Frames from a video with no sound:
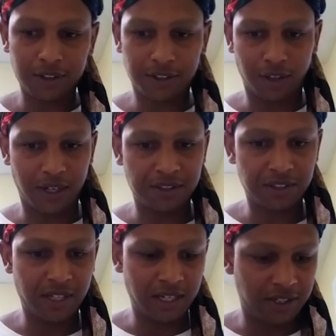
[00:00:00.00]
So I
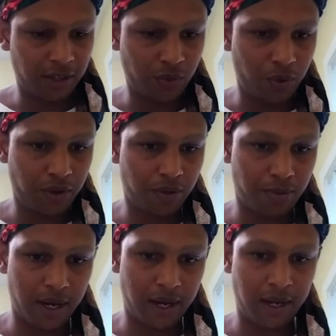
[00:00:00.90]
just got done with
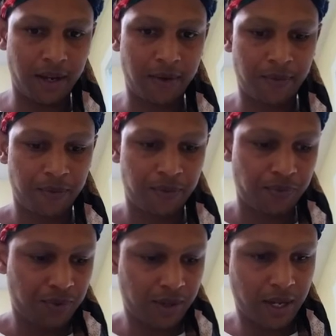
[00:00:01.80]
my
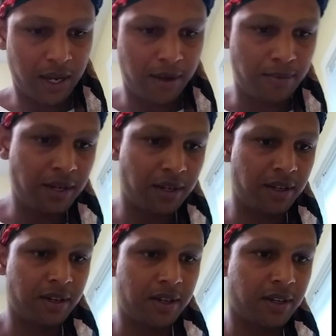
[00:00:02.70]
uh,
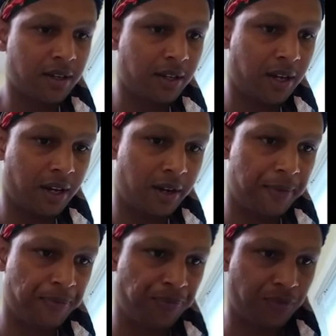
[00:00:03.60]
meeting
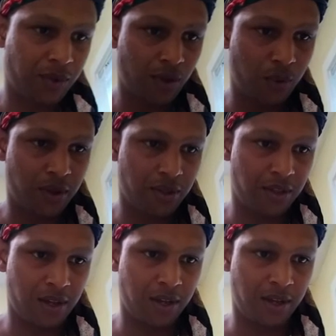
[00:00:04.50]
um, with
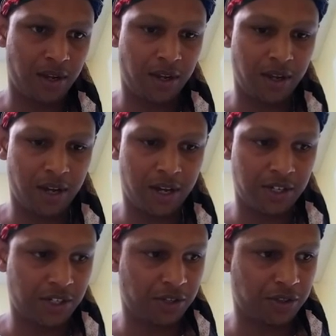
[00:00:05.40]
the uh,
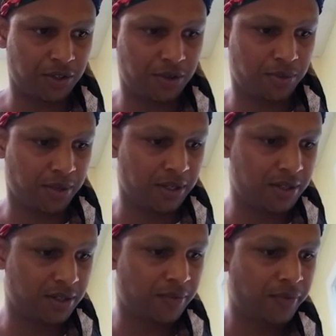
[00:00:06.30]
shelter
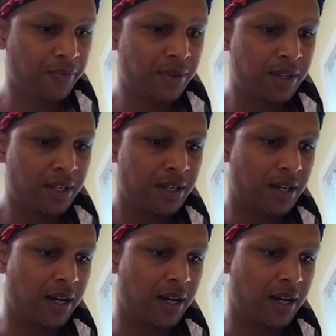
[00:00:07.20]
place.